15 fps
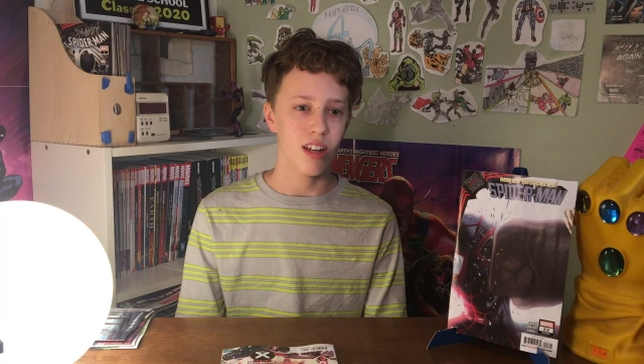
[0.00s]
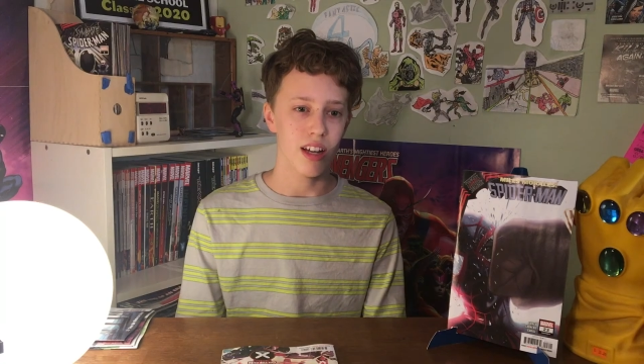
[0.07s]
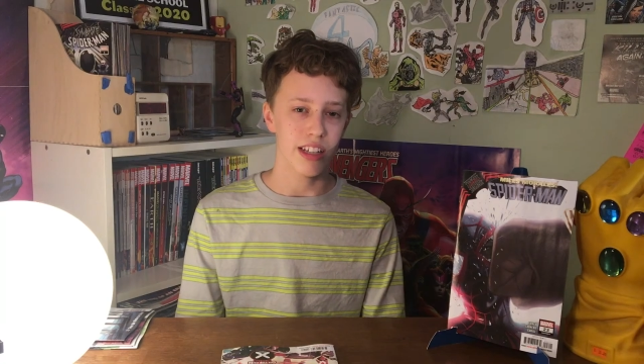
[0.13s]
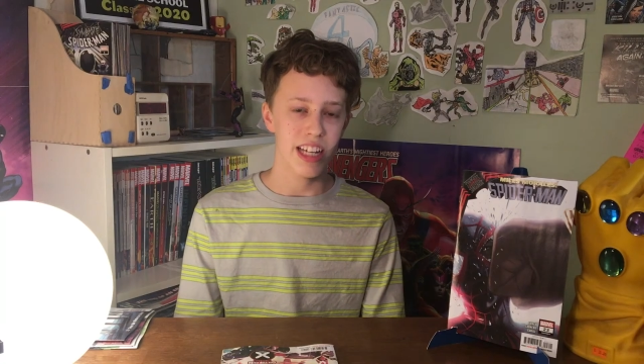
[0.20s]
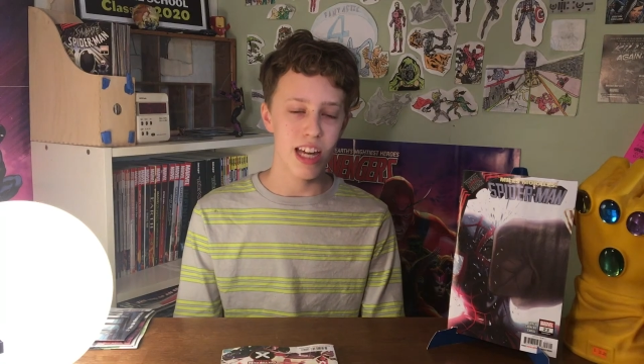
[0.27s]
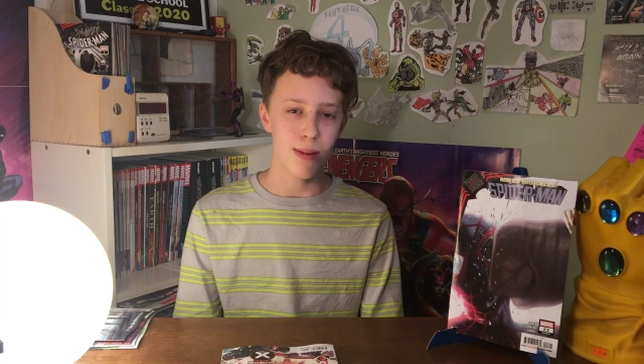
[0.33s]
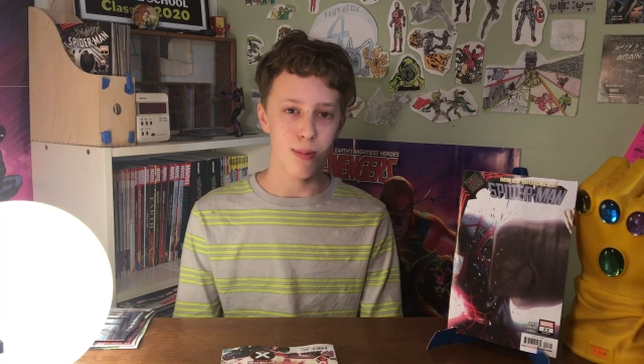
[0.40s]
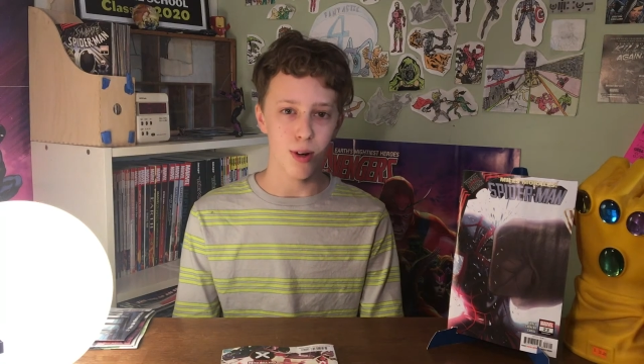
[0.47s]
uh,
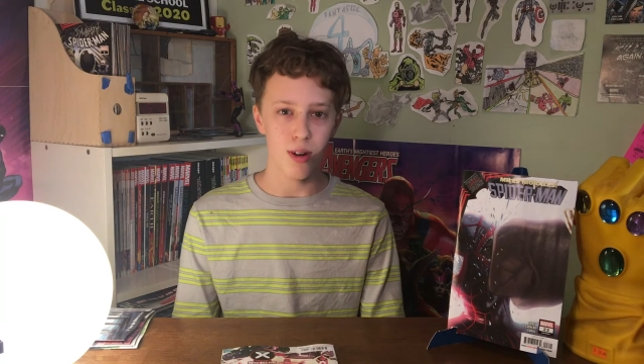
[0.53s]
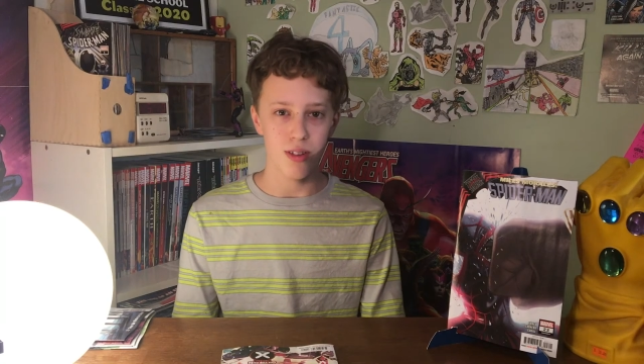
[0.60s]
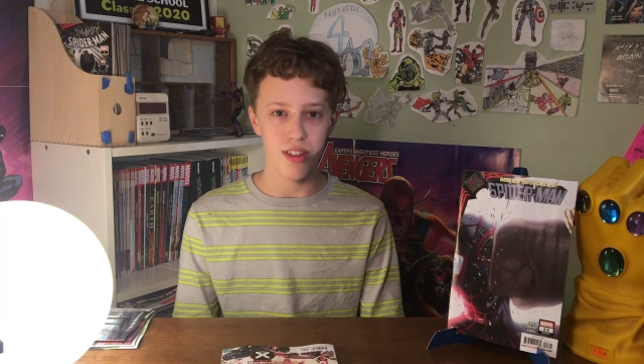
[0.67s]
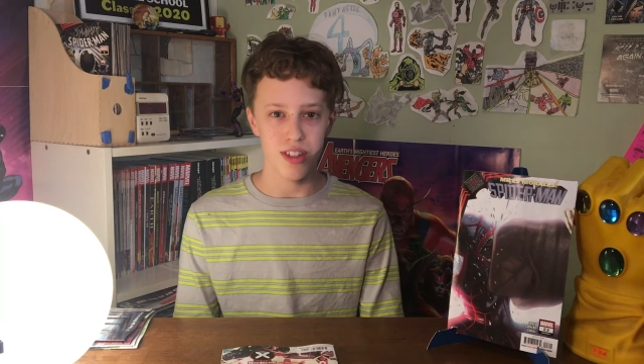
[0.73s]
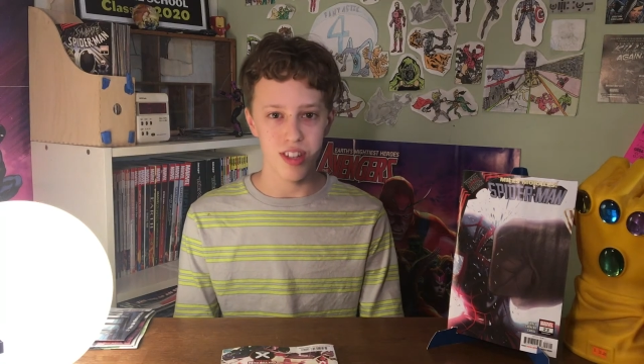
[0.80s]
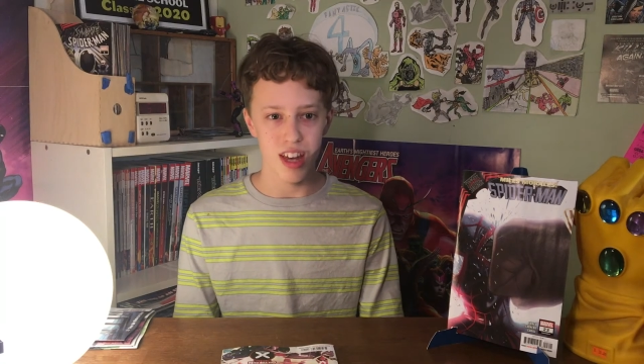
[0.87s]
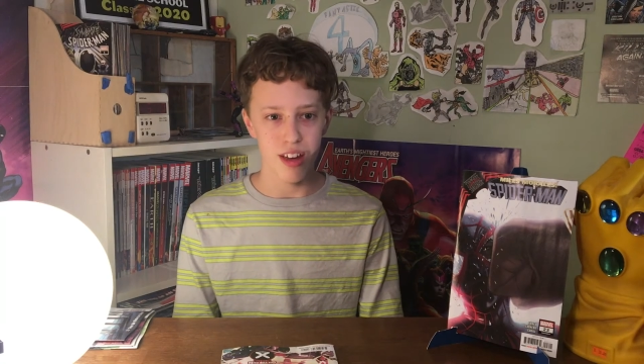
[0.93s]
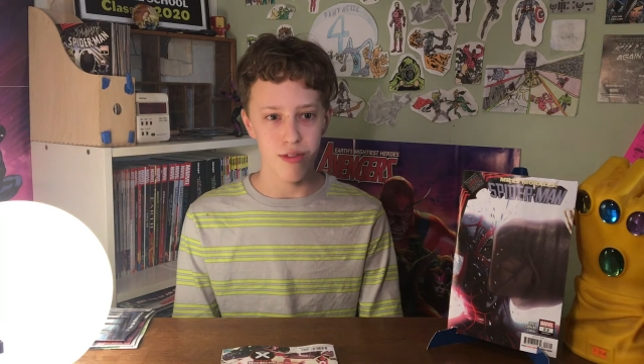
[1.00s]
keep Earth
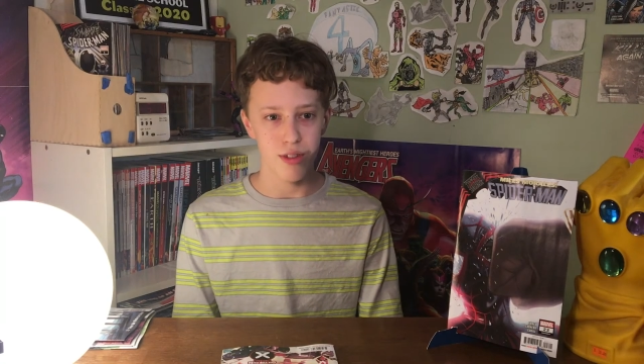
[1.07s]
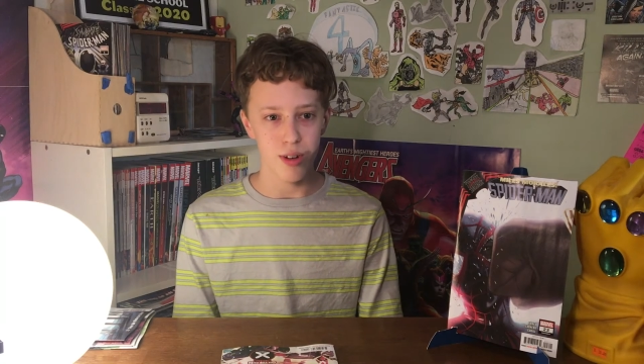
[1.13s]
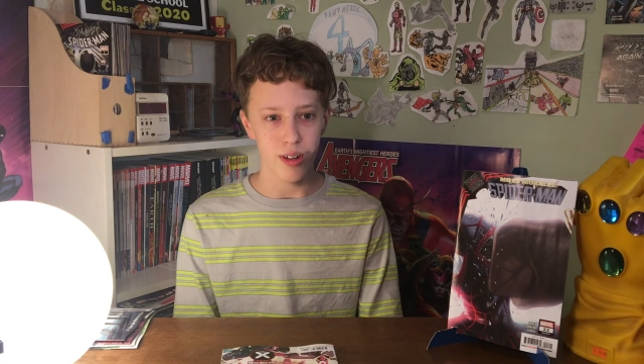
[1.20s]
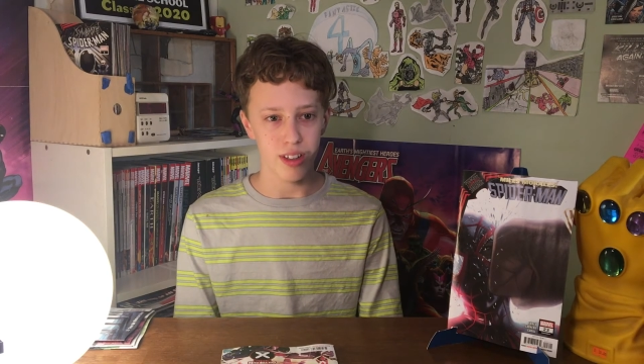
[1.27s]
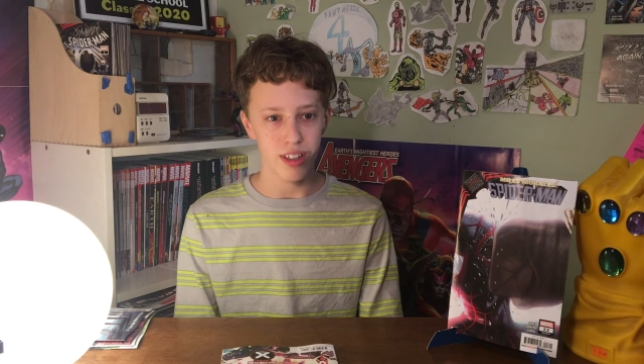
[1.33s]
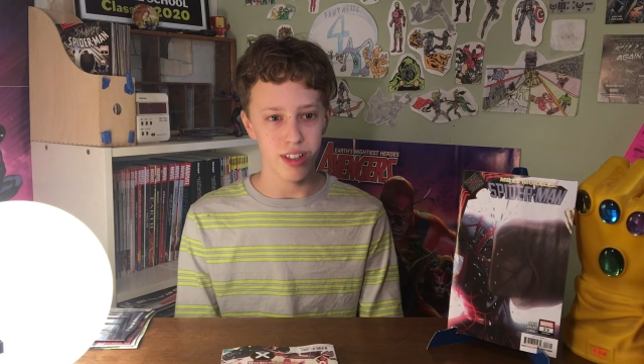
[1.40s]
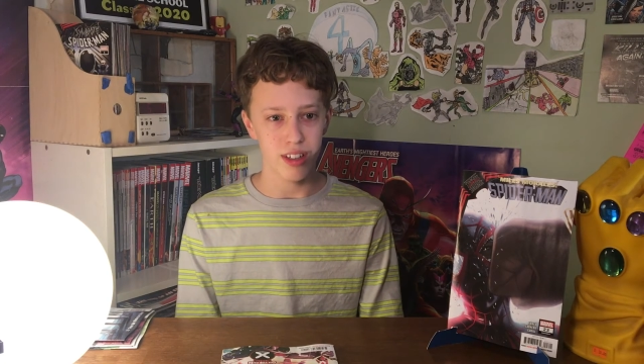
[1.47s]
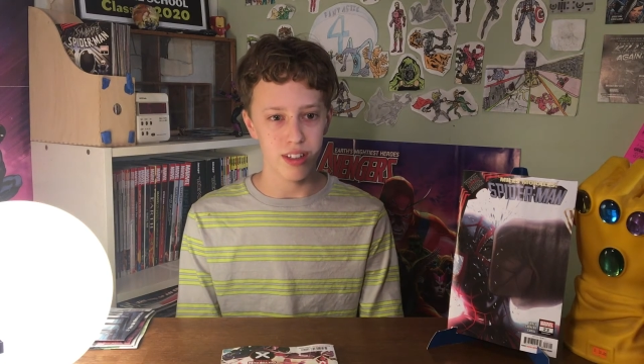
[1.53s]
safe
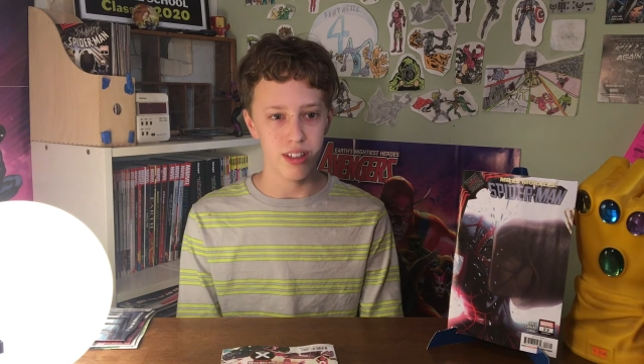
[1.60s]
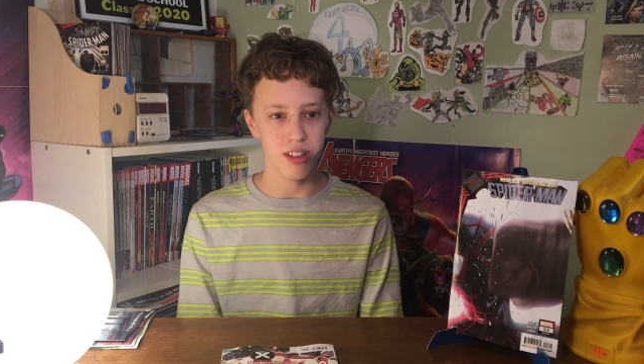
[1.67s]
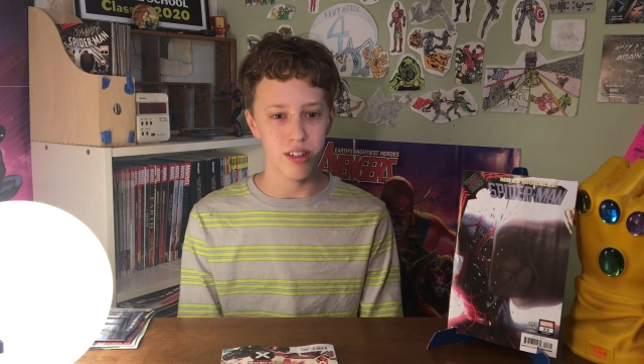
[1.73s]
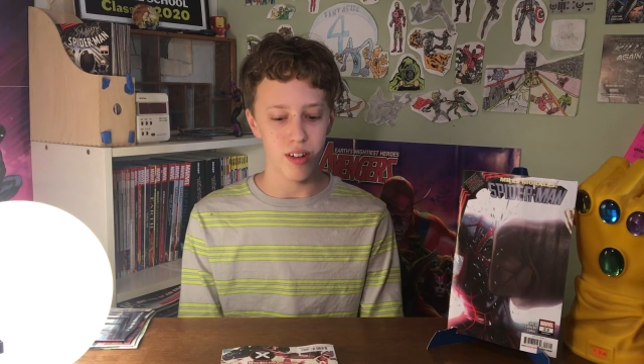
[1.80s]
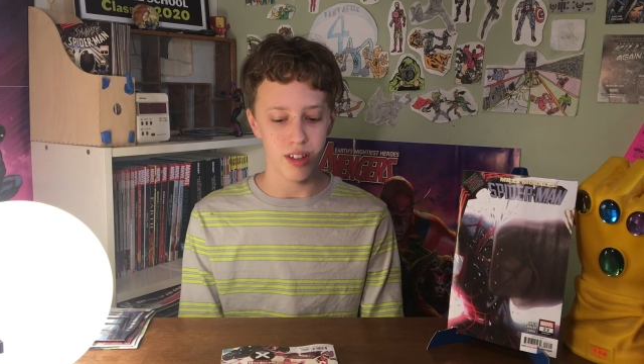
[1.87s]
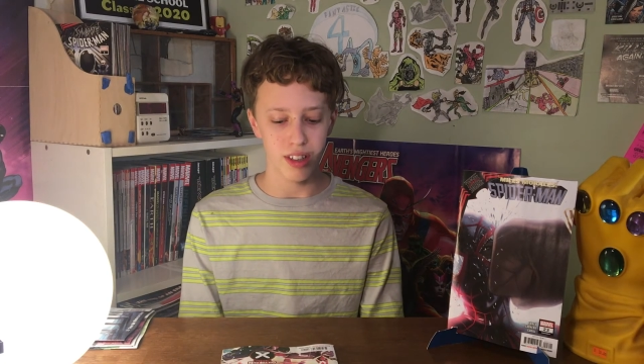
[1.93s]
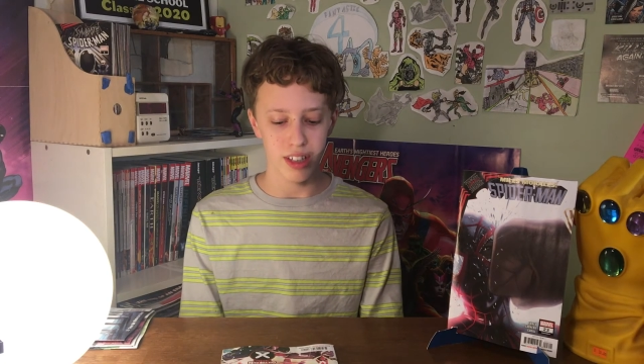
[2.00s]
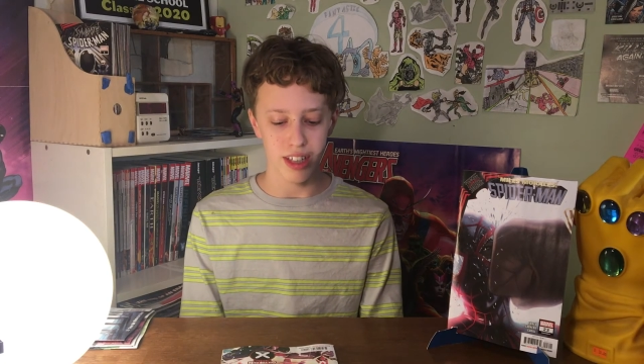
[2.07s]
during the
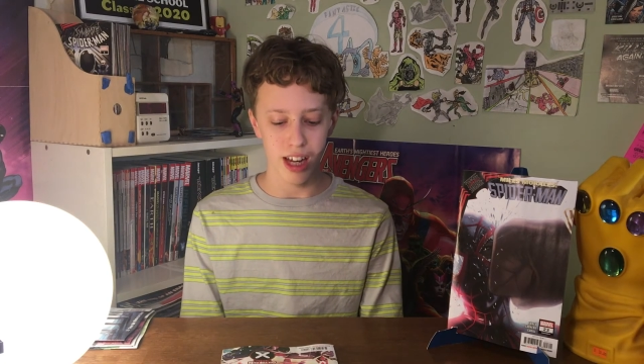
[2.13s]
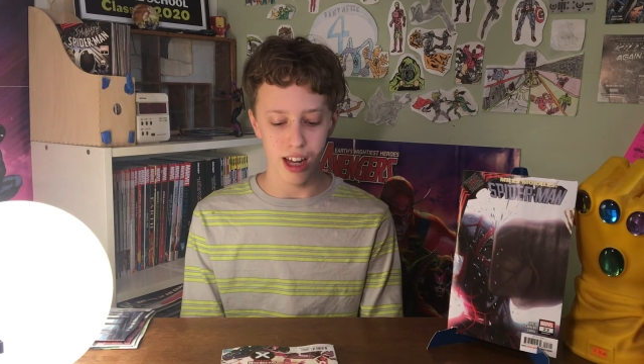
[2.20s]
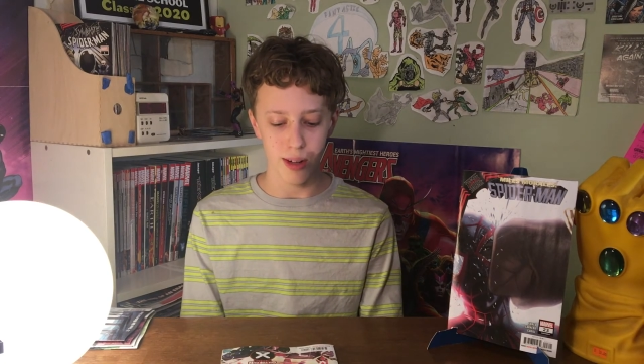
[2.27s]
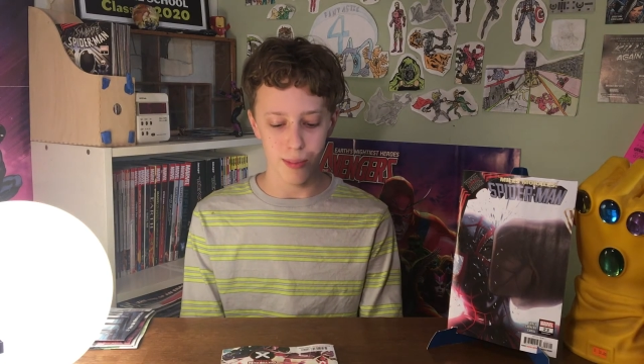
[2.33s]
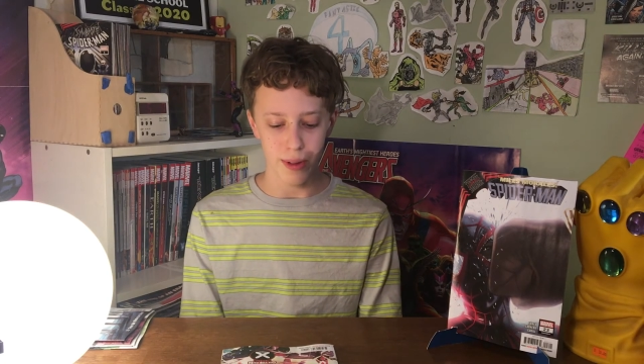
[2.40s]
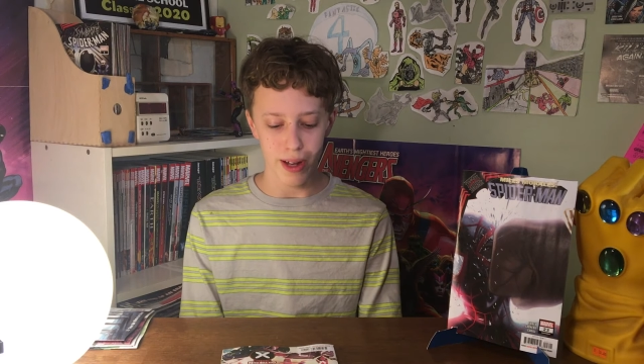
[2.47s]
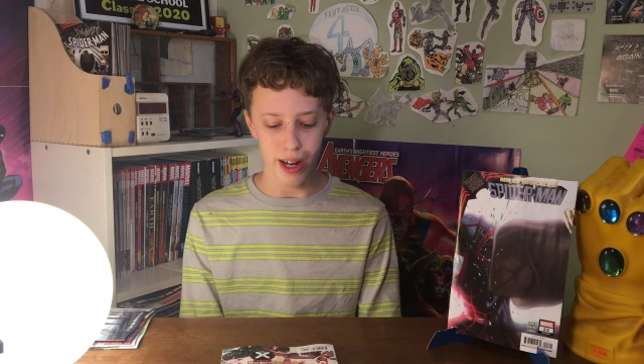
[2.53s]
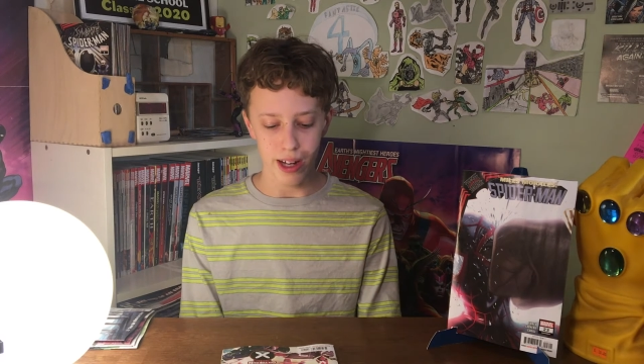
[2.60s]
during the King
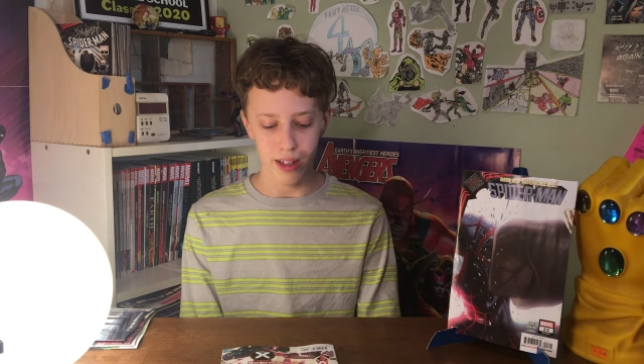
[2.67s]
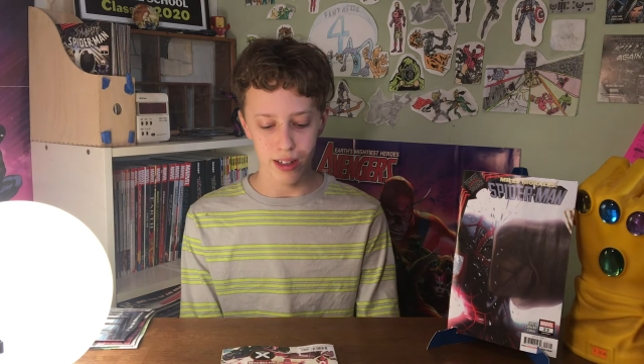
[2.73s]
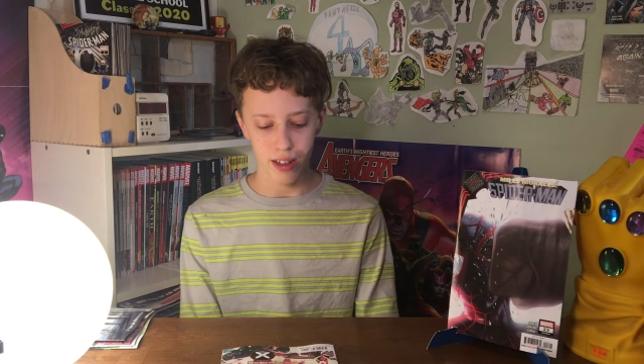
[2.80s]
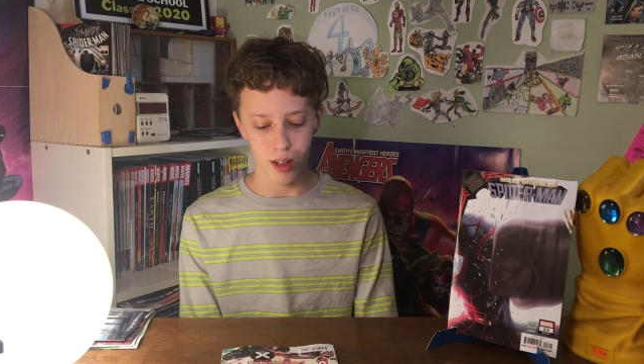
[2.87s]
in Black.